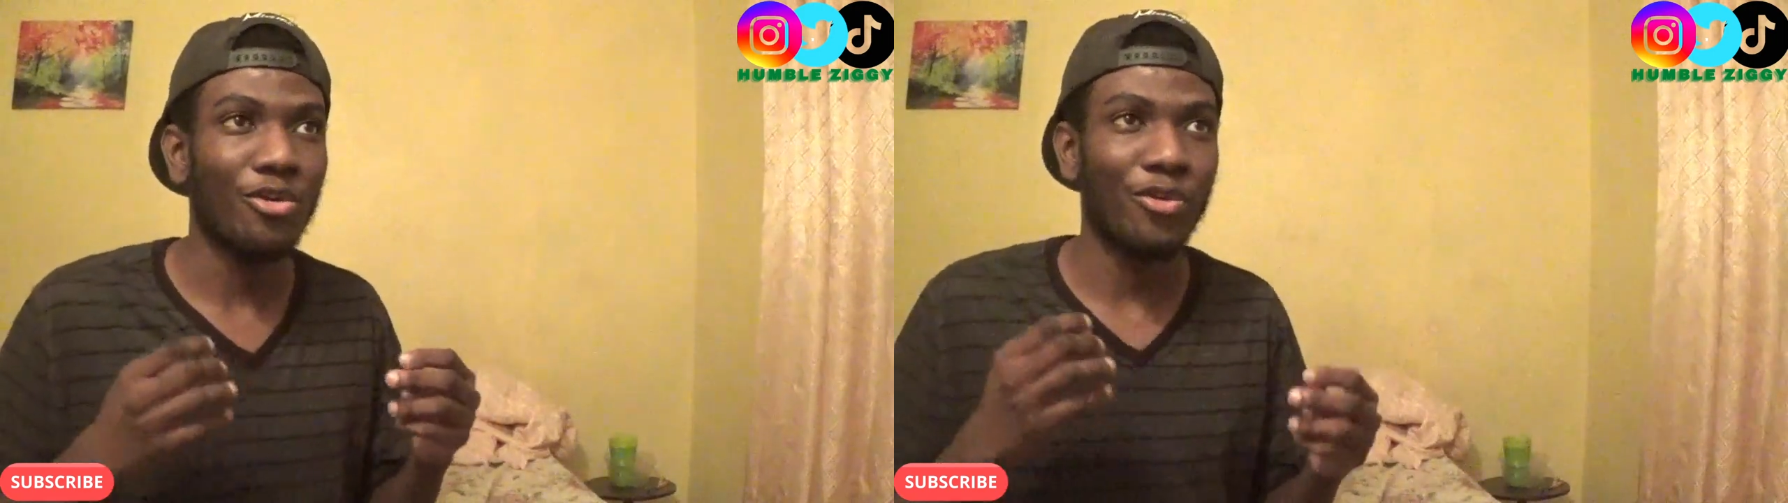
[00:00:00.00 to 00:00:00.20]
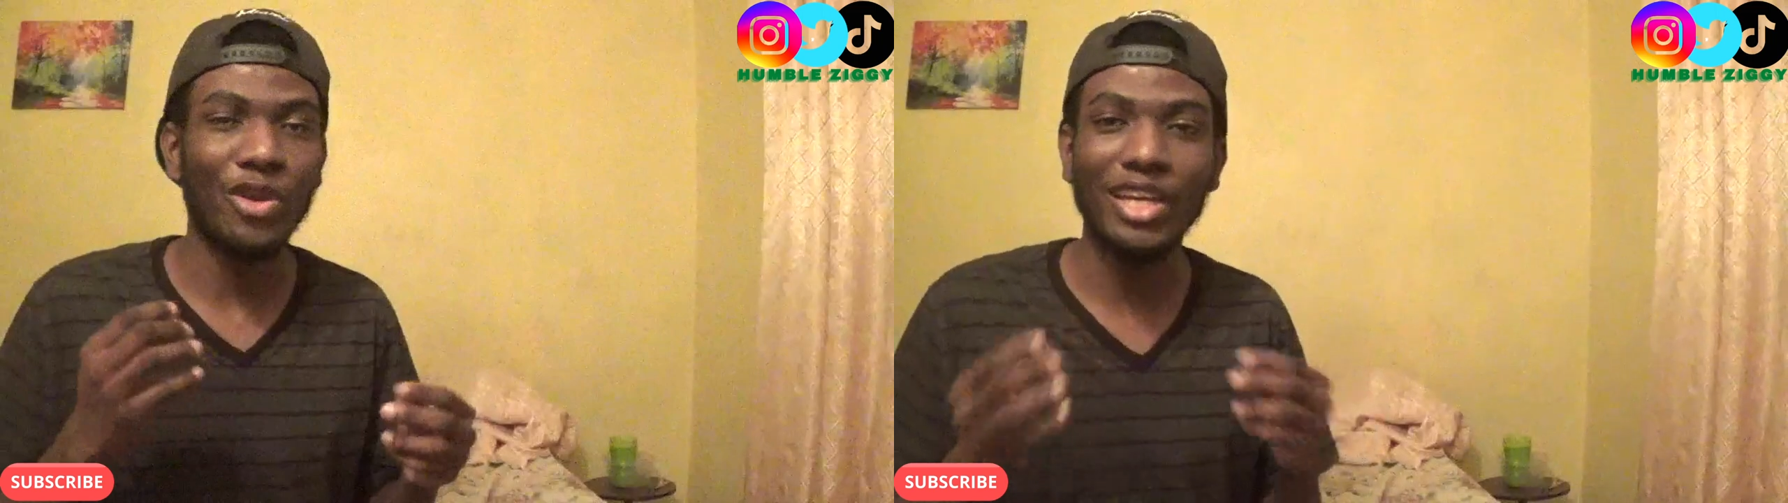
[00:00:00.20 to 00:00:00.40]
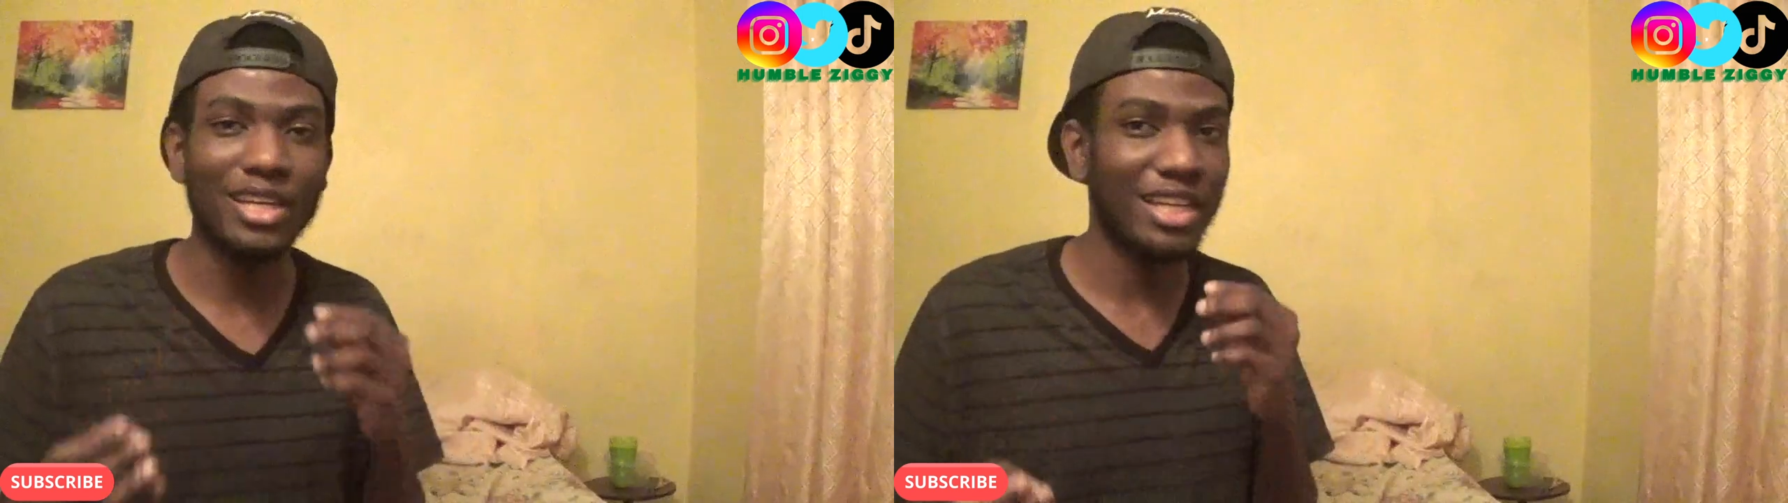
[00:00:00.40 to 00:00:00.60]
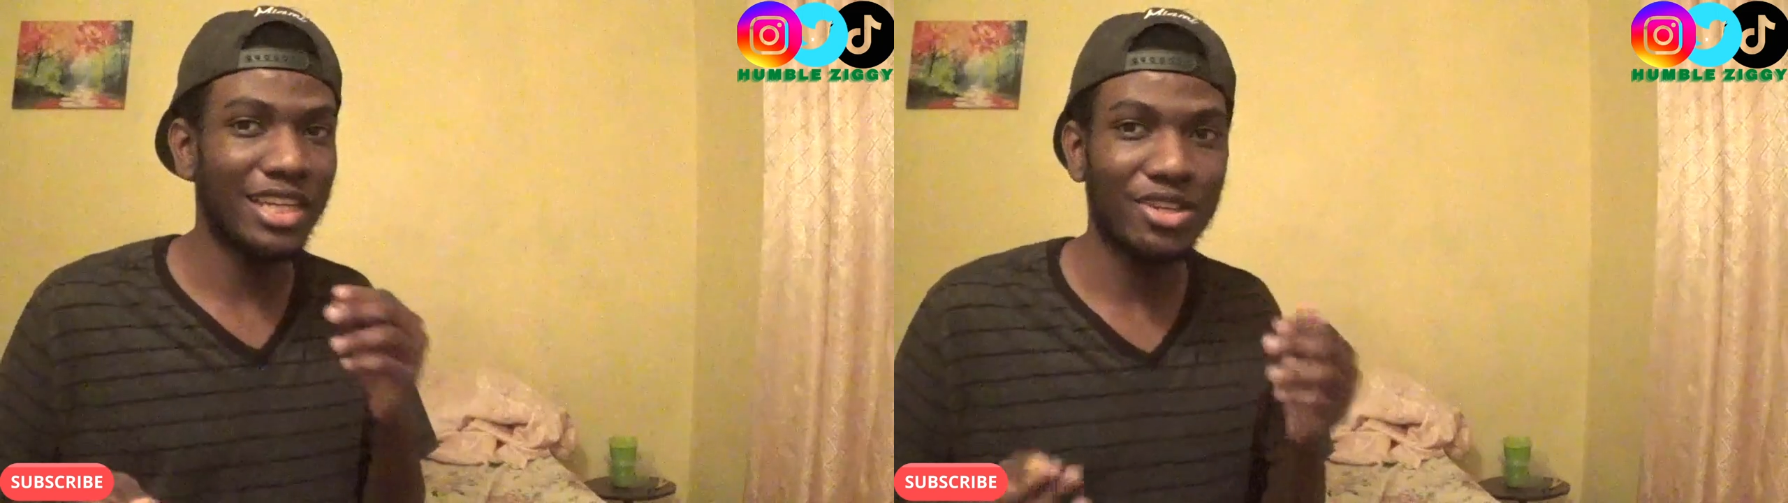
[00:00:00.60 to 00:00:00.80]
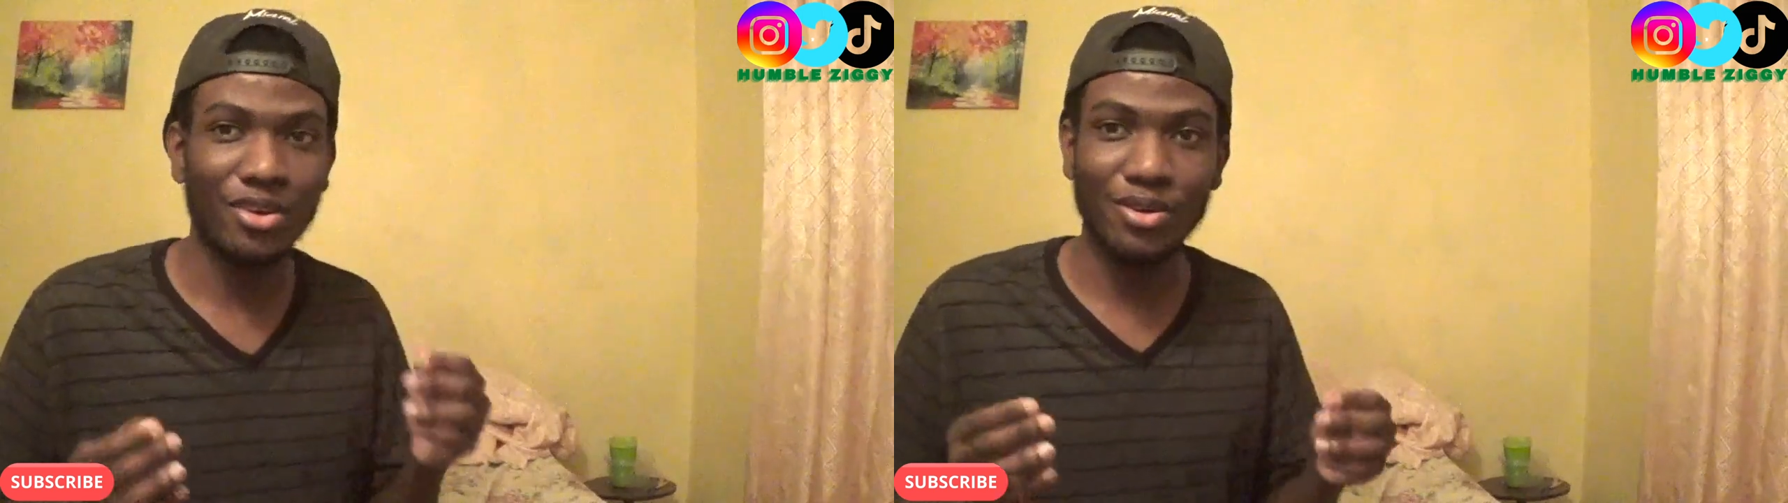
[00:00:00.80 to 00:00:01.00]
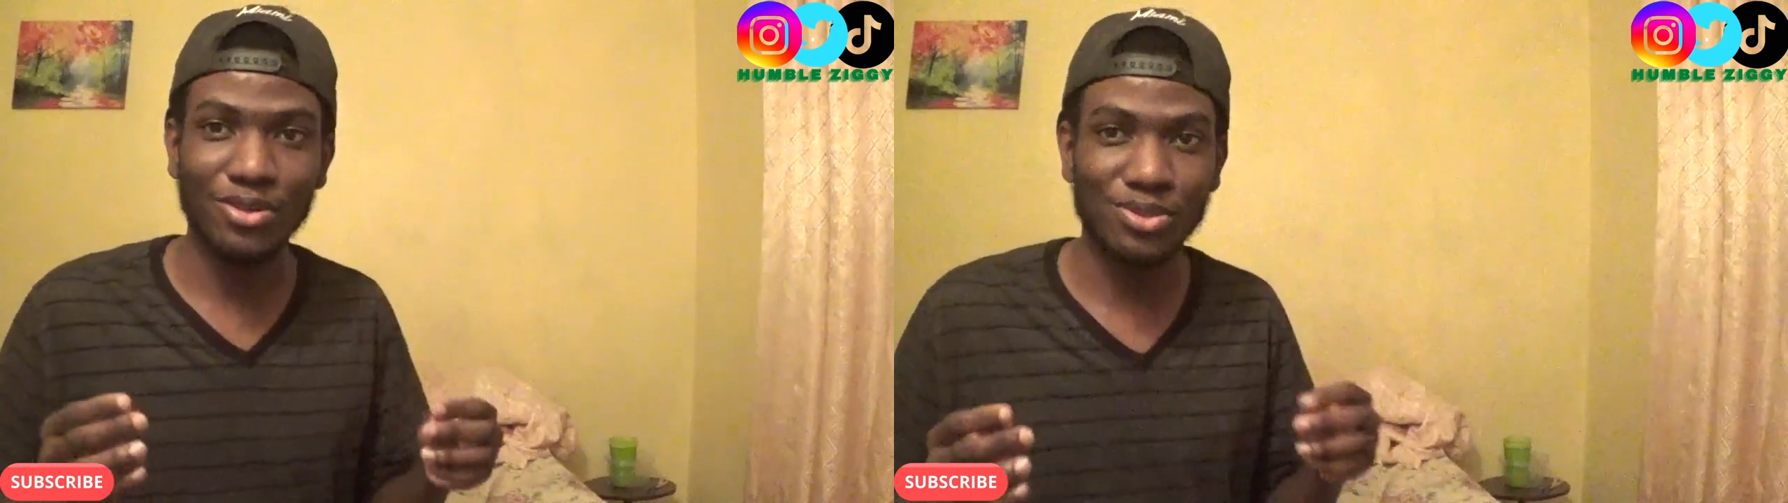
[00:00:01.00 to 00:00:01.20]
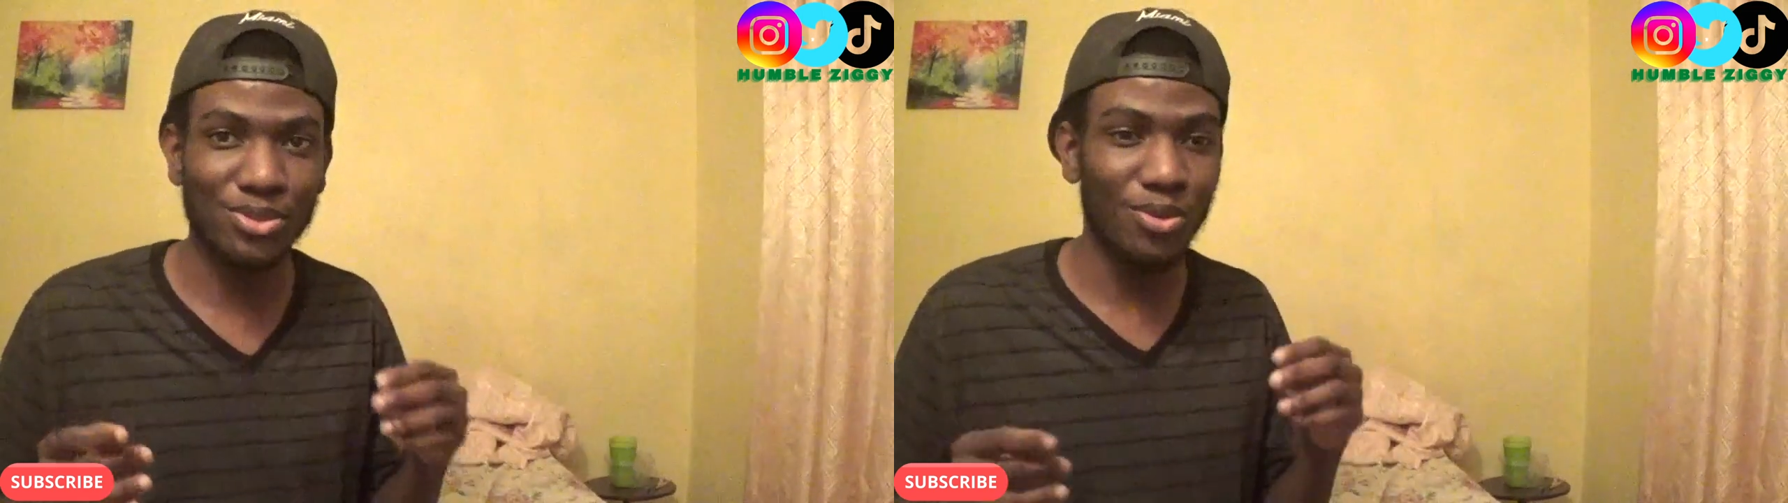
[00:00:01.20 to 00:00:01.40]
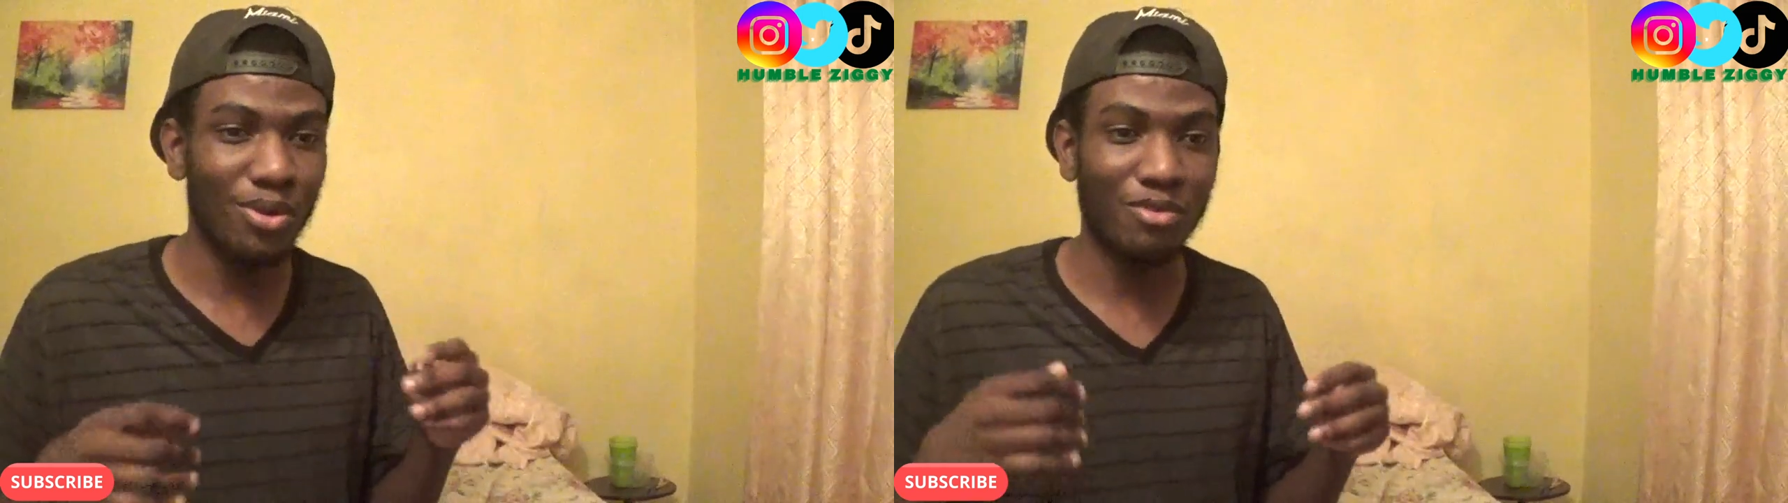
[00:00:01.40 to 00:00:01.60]
ringleader or
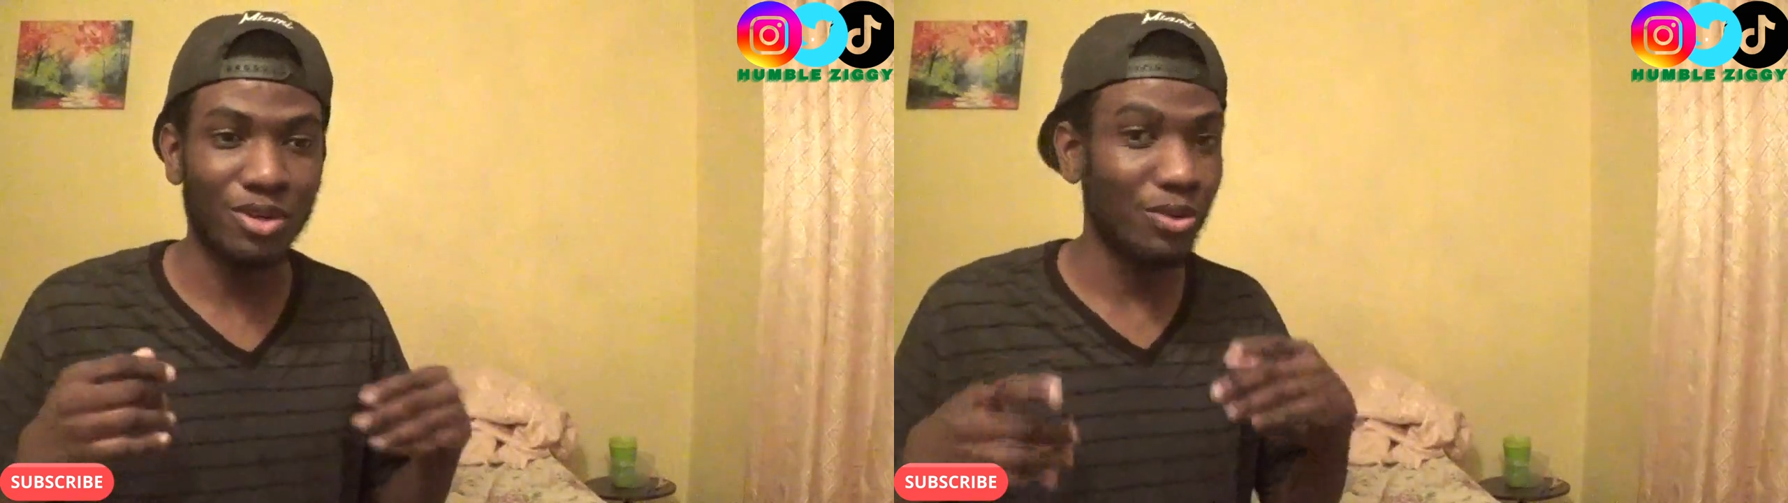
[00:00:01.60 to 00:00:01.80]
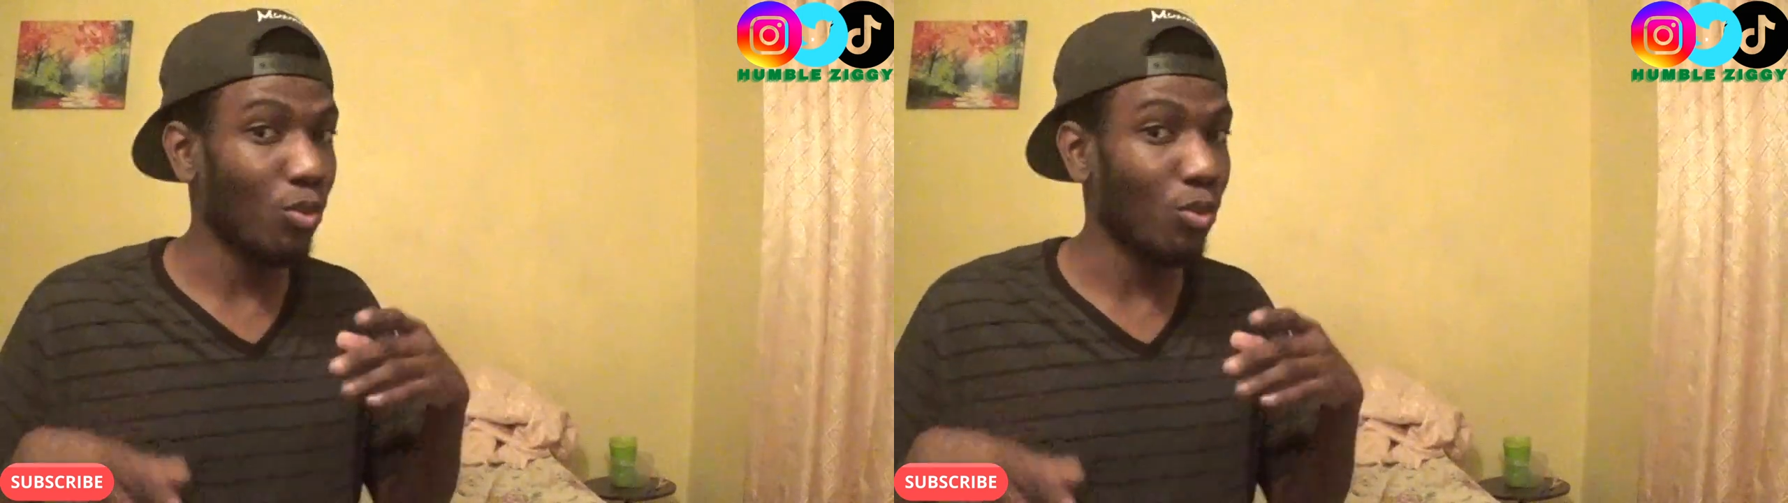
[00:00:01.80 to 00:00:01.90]
so of a